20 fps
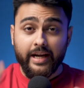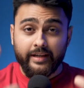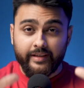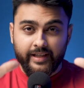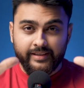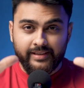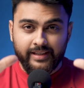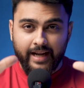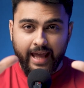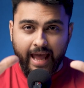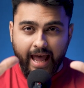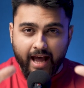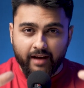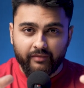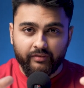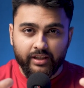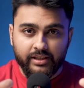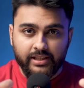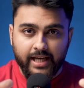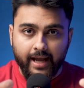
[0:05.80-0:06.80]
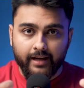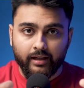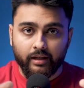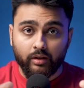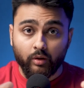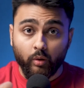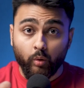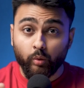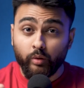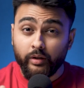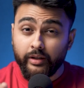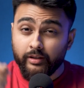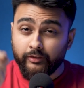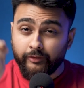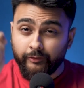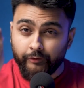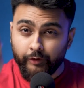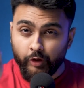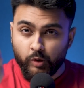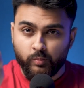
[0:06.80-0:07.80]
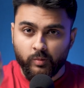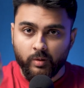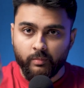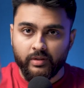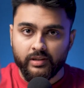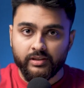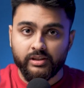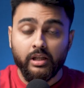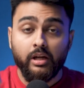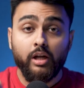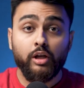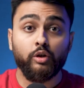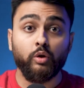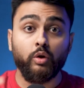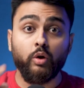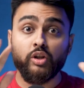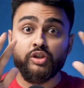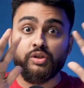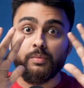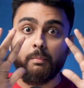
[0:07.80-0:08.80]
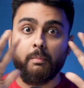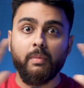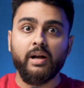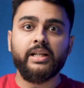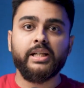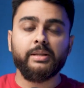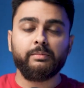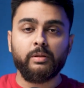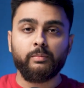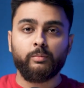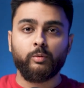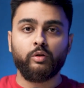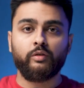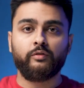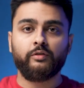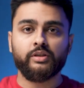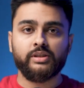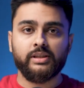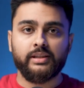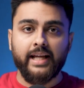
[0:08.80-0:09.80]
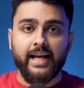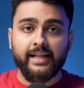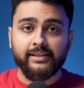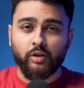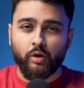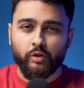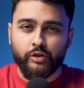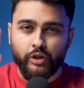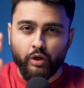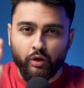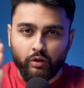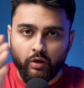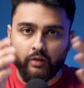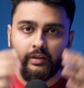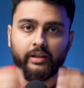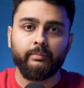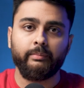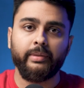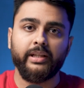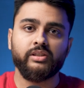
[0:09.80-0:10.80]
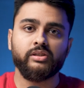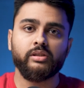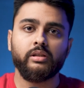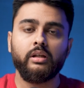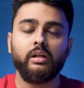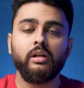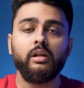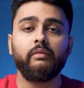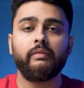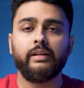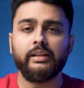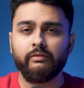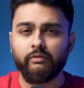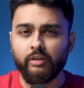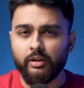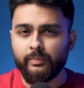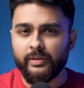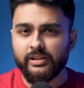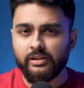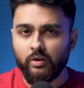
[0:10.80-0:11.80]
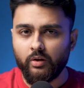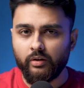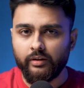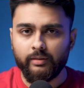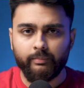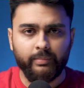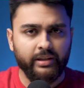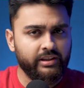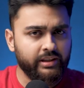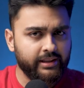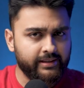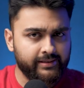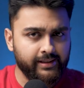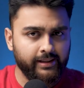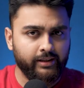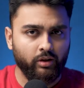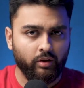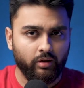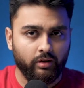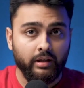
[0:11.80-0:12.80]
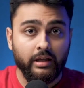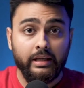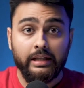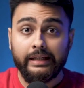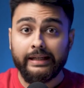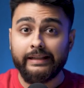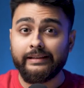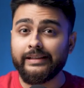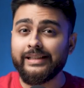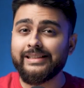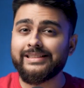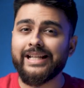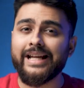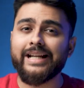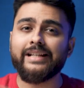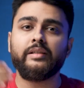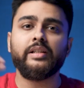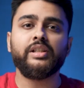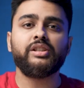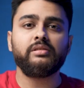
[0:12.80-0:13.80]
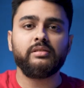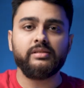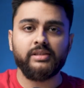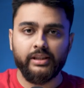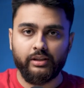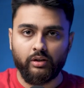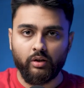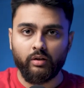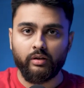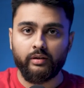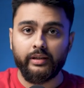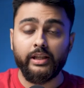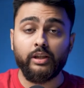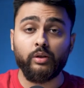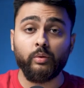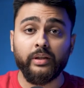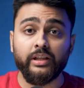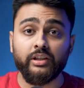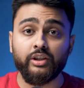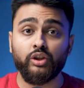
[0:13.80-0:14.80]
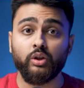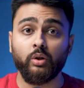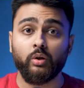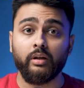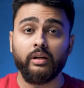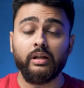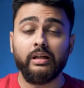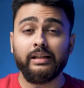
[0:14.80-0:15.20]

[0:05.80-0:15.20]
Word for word: It takes an average hacker only a few moments to launch multiple brute force attacks on your login page. While the WordPress login page is secure, it needs additional security to ensure